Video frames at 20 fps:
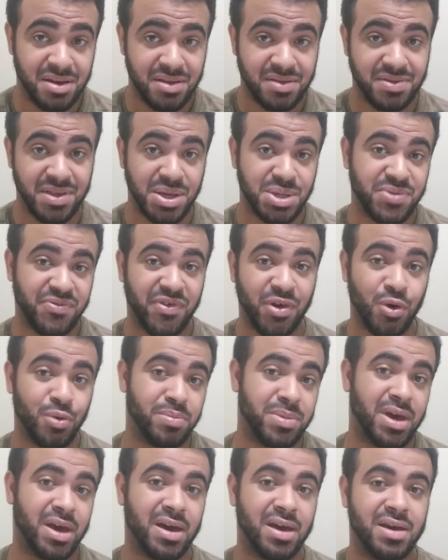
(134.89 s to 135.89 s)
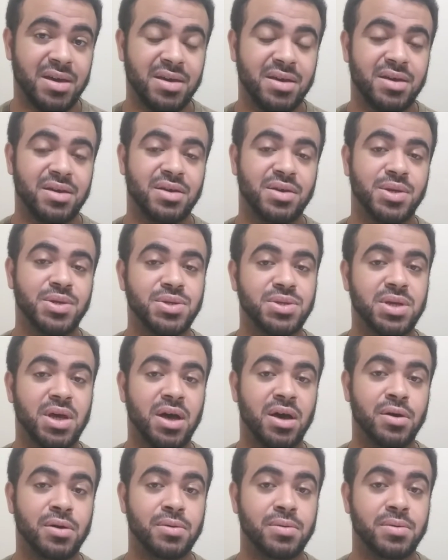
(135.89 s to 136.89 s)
this film yet. So